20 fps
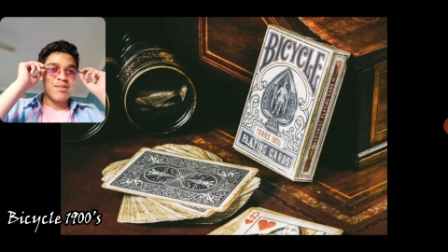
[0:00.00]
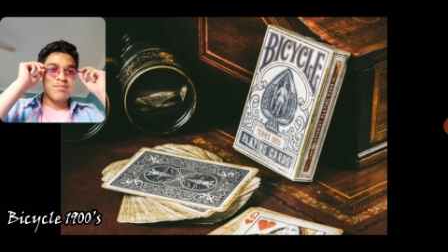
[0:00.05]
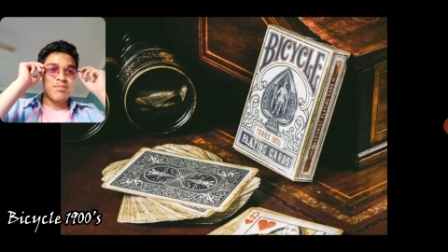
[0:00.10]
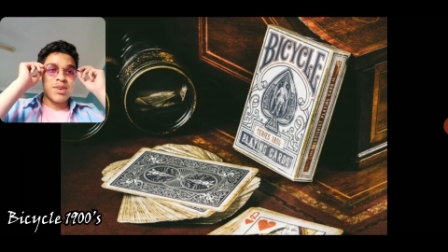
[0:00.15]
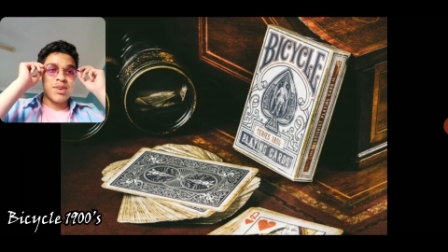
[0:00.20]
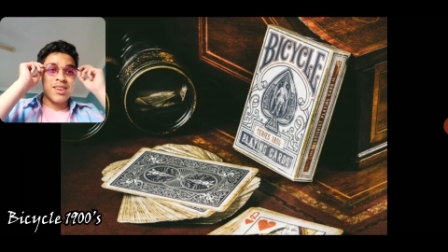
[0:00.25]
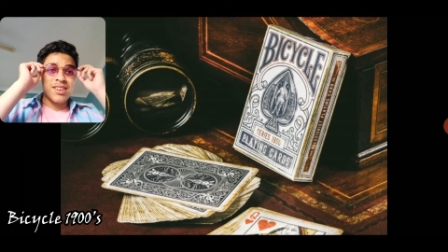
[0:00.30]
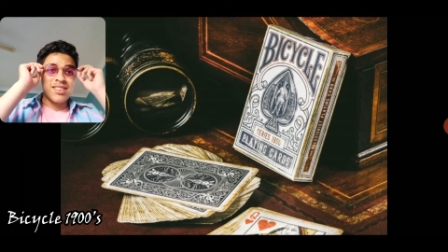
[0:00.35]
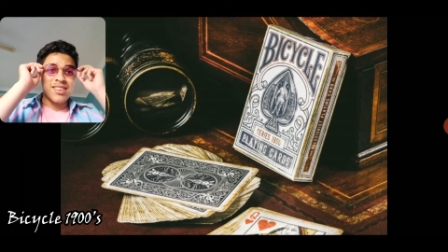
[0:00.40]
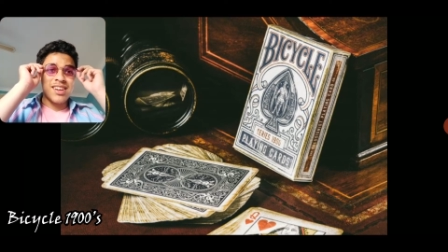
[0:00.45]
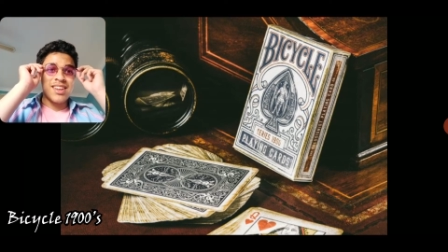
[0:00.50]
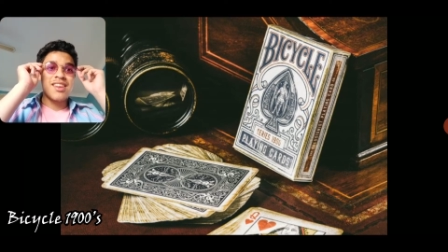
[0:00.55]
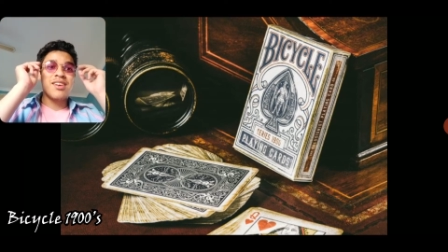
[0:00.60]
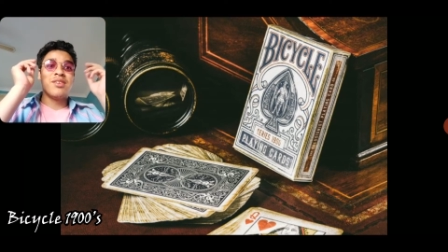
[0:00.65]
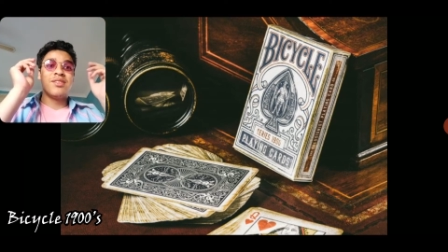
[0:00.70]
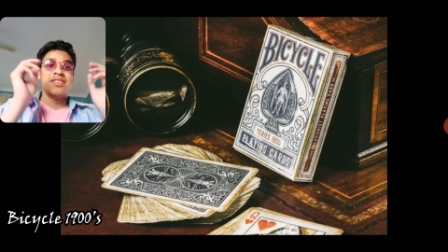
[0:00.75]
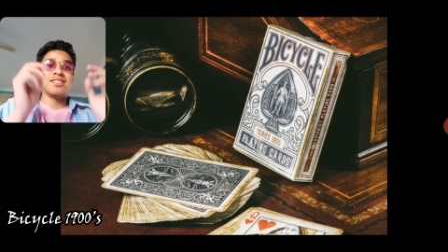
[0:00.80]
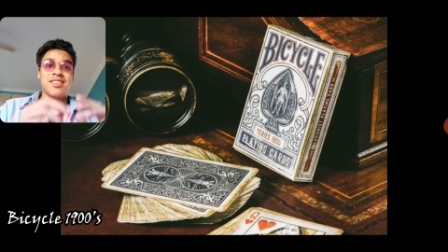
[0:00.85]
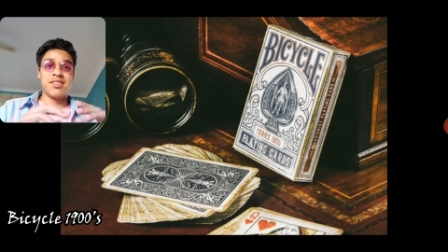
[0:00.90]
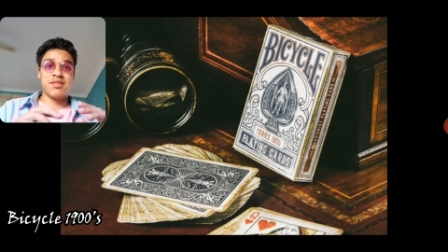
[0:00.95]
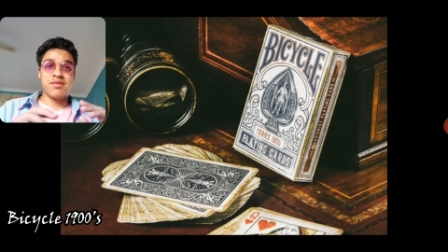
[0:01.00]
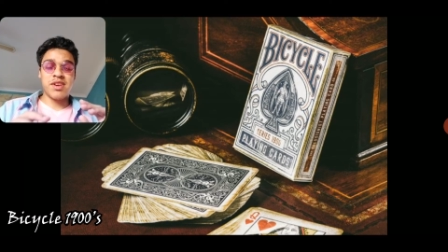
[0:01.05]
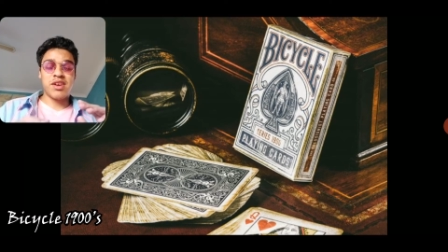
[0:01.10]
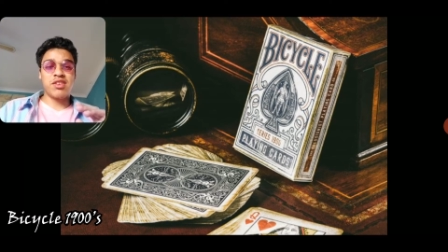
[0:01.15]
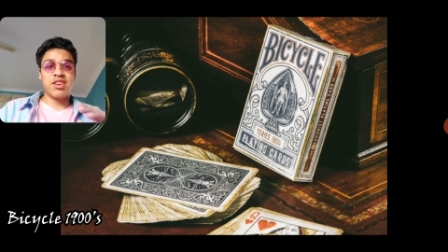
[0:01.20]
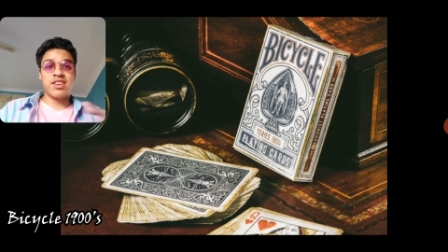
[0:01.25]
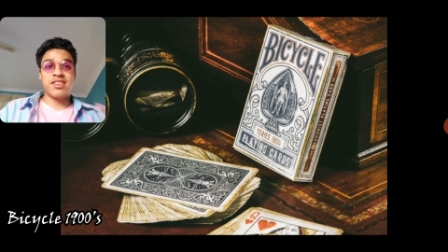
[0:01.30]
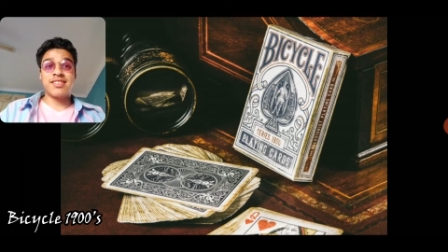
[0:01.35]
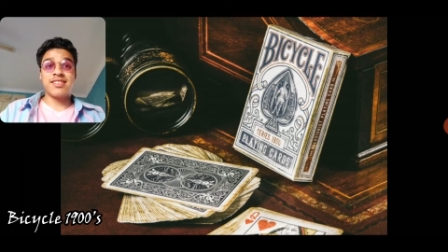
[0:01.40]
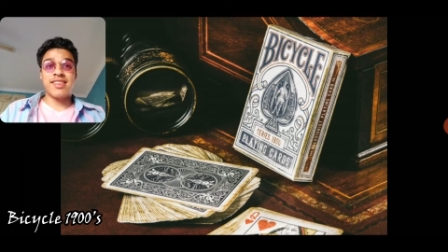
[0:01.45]
because I know this is a
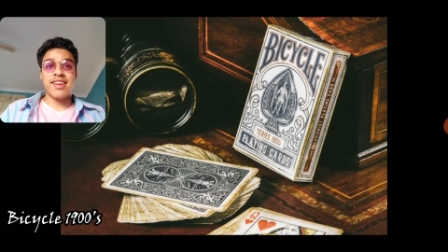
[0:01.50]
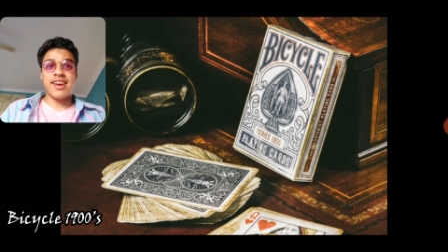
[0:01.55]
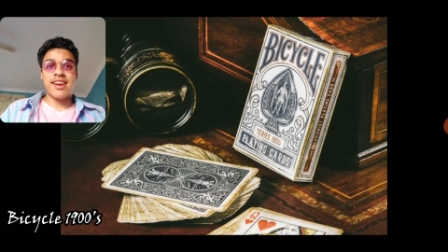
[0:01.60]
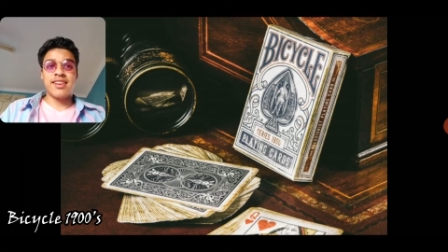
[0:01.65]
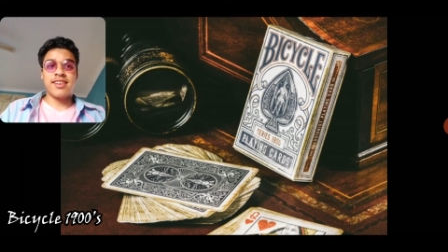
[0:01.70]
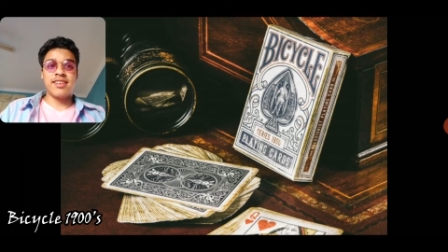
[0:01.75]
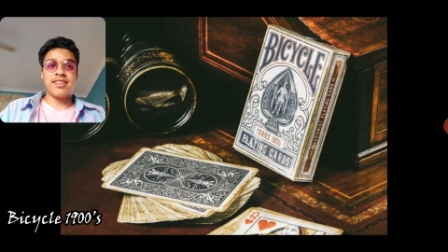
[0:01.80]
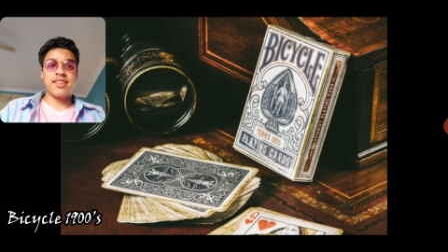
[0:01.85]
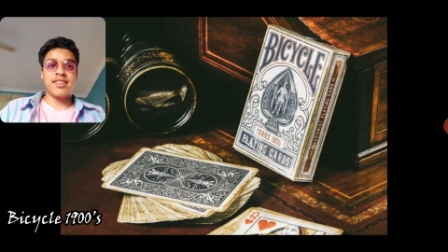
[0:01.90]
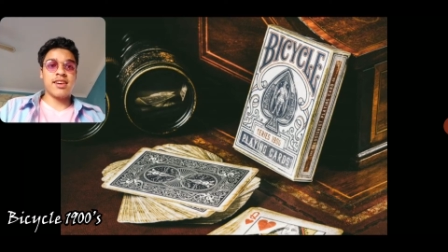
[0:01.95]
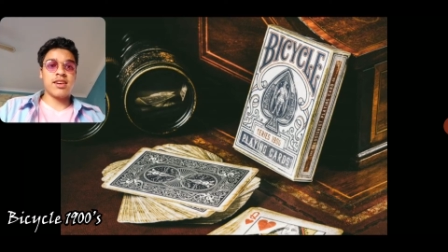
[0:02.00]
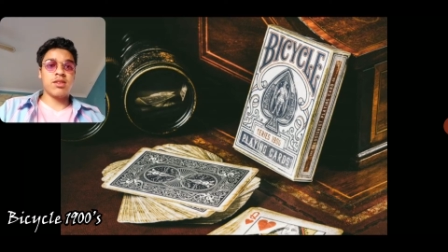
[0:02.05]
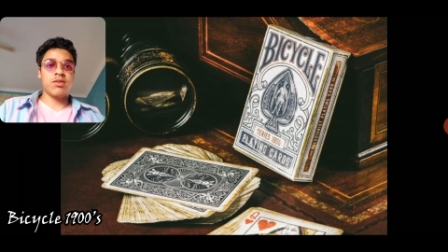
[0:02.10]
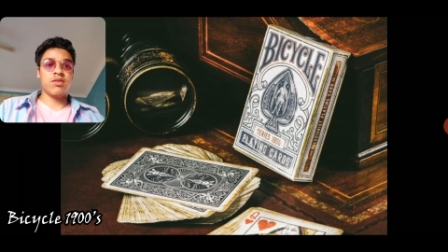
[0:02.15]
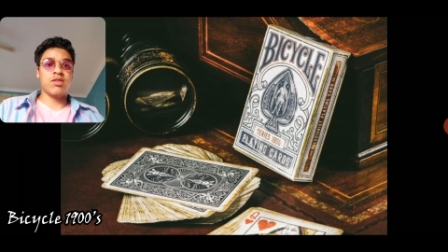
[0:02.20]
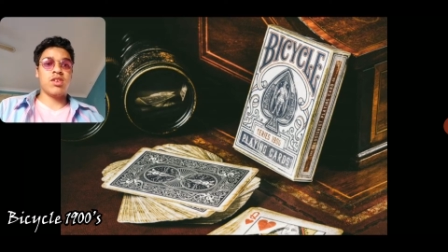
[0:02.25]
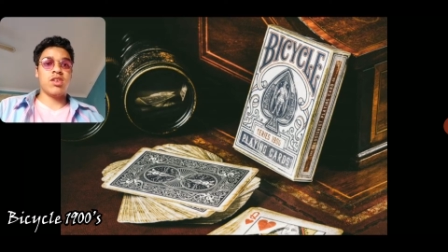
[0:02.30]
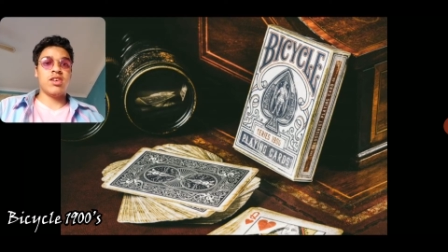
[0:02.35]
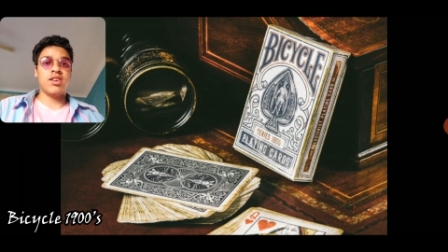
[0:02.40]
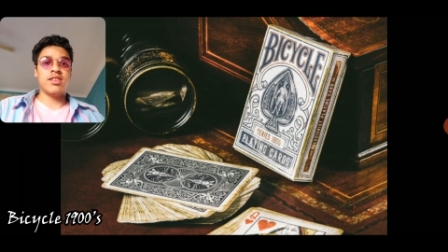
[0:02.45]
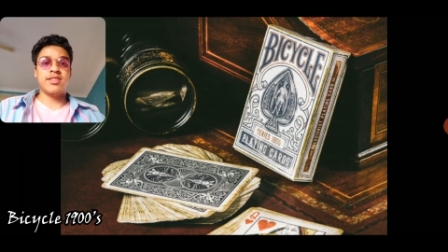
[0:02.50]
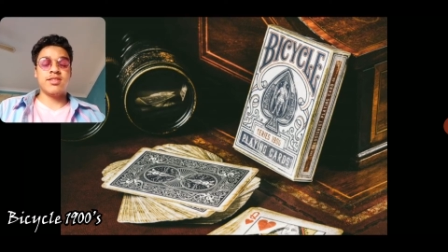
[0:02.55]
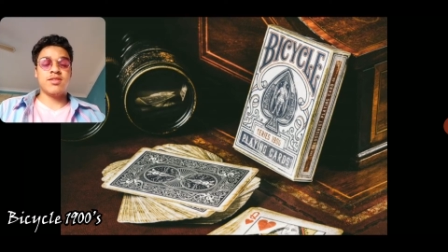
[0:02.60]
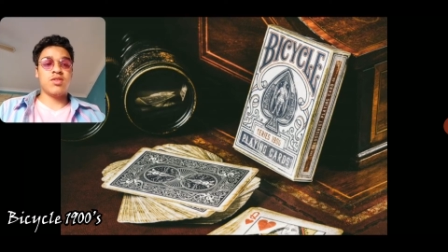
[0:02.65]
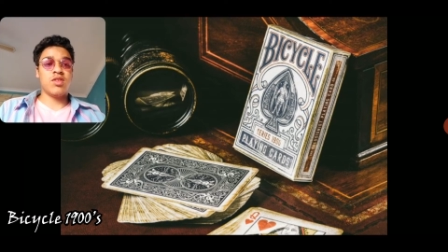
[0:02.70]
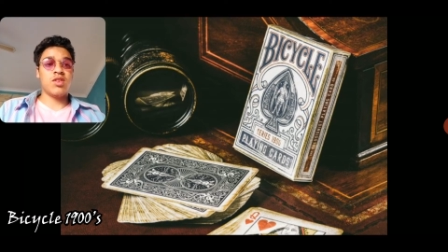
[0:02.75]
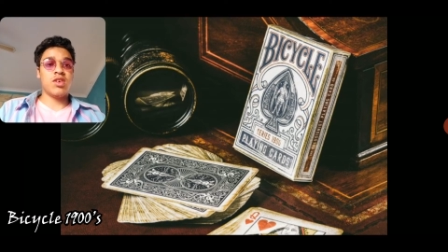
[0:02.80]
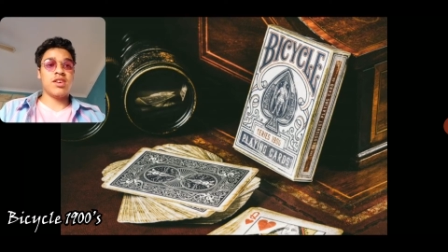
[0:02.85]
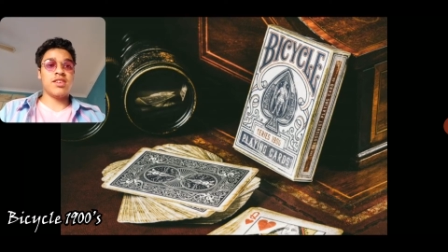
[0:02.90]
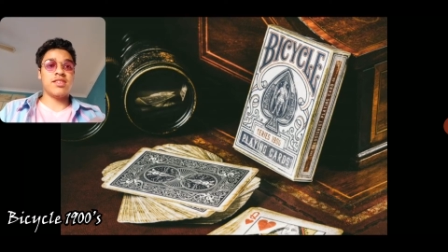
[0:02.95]
very standard deck of cards as
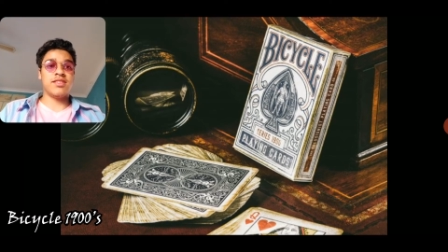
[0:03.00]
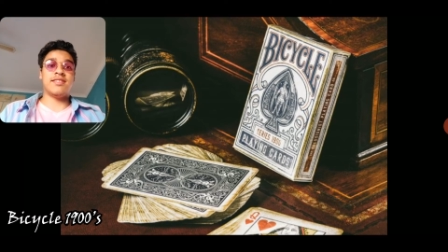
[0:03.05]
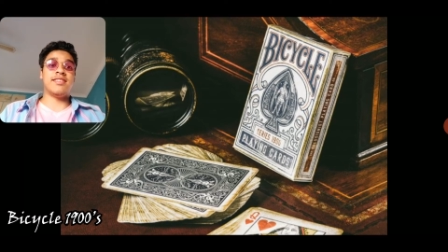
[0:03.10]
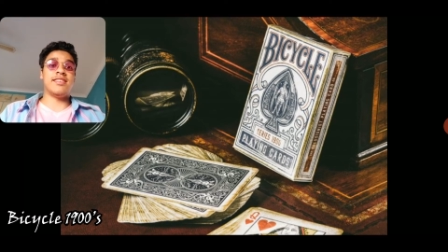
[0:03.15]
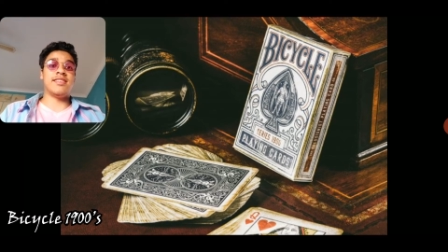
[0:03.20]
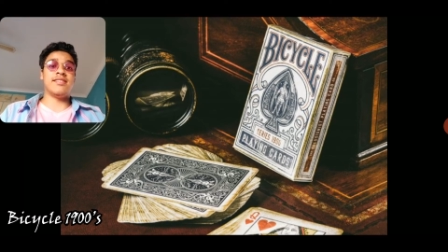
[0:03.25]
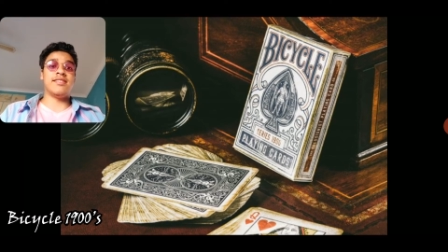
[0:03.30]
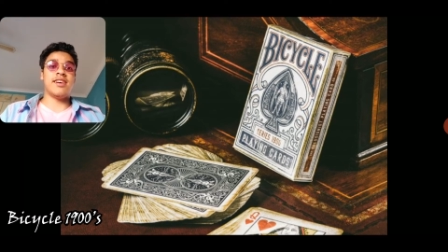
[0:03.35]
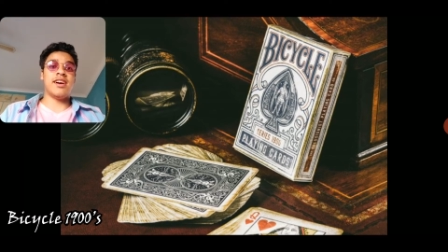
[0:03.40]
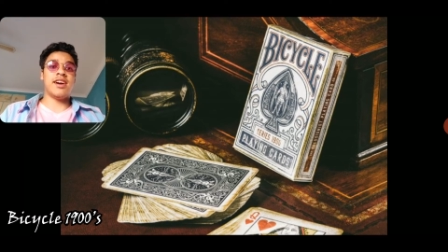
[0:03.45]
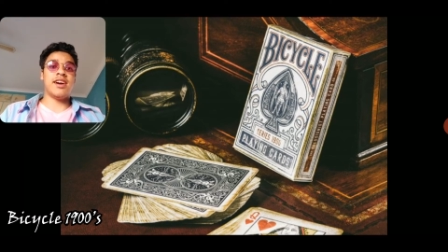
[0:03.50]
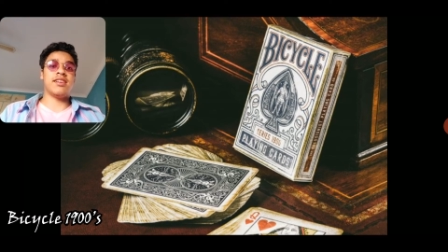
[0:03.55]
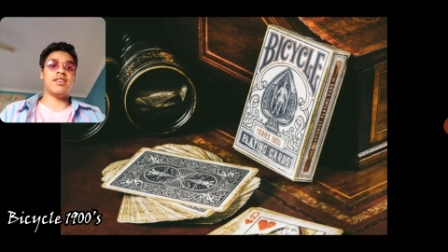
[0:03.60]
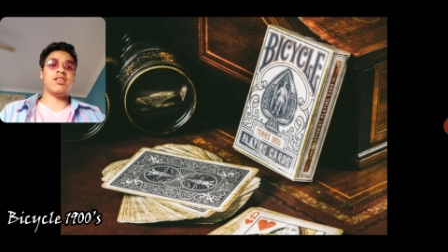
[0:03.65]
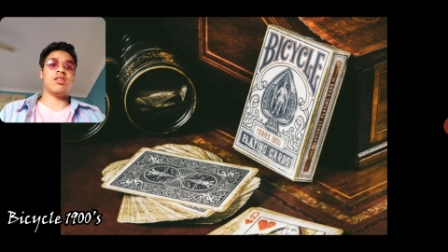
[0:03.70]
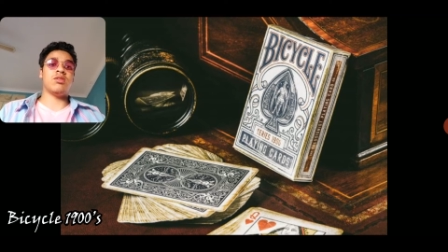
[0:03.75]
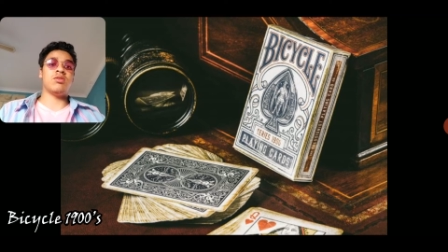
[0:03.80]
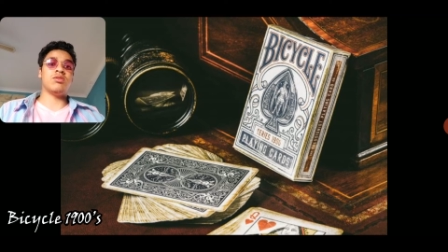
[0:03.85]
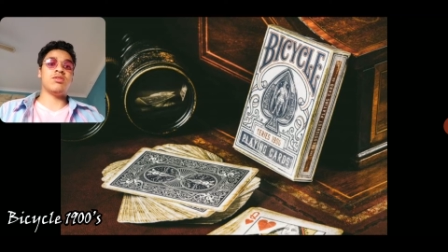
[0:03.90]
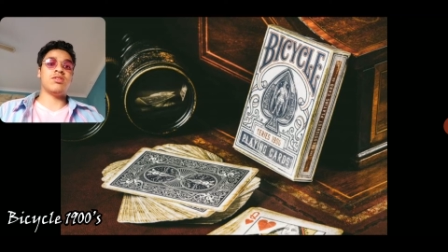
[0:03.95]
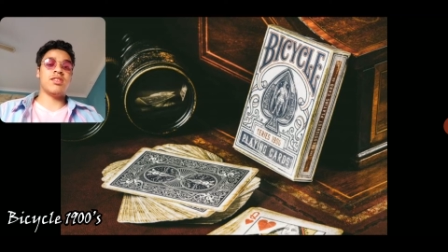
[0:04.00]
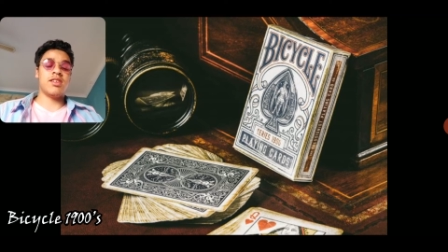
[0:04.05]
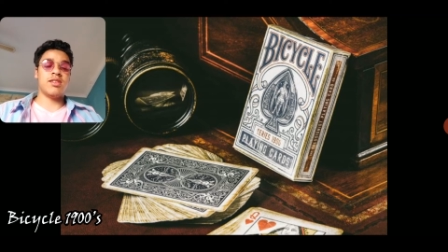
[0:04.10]
far as design goes,